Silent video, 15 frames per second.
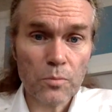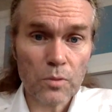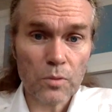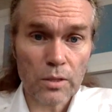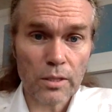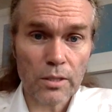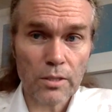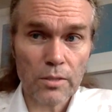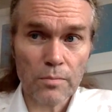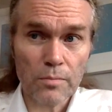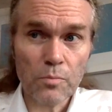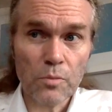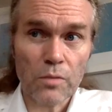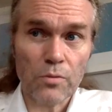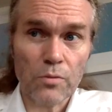And it's,
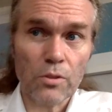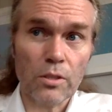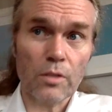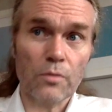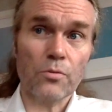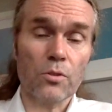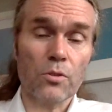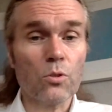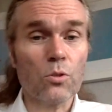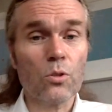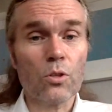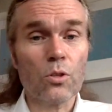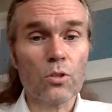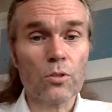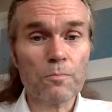if you
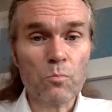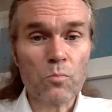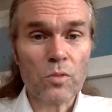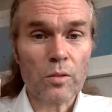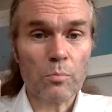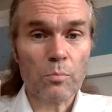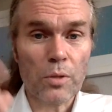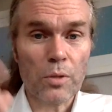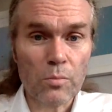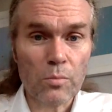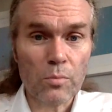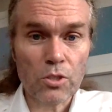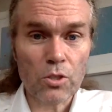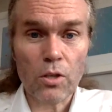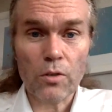Google
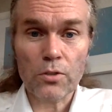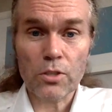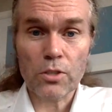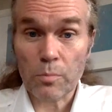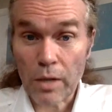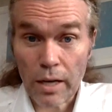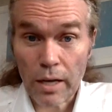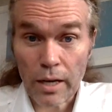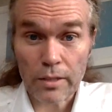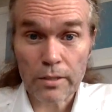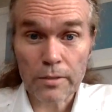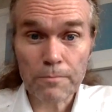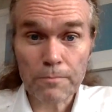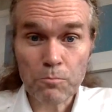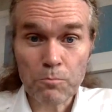pyramids of
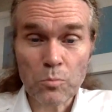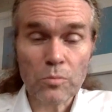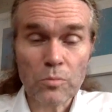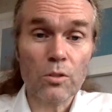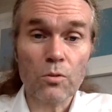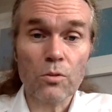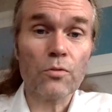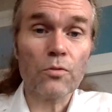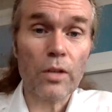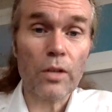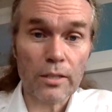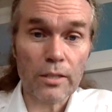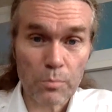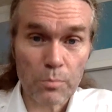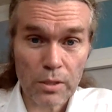Japan, you will
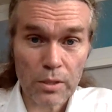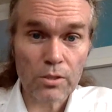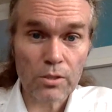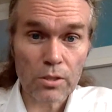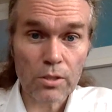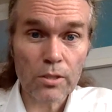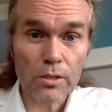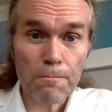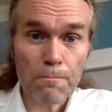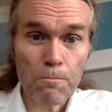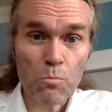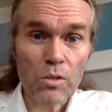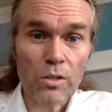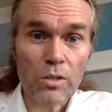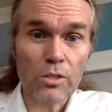find pictures.
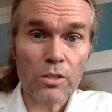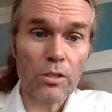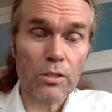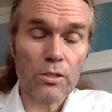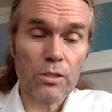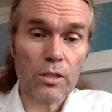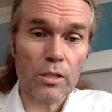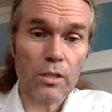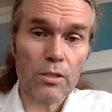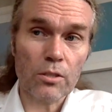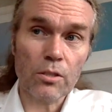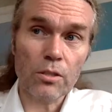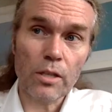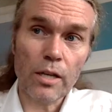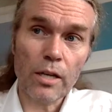It's an
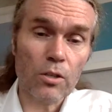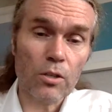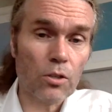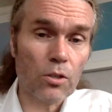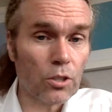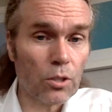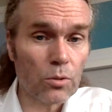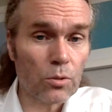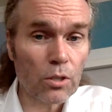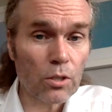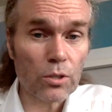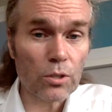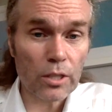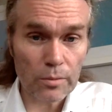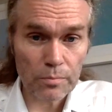area called
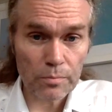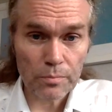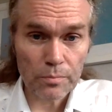Yonaguni.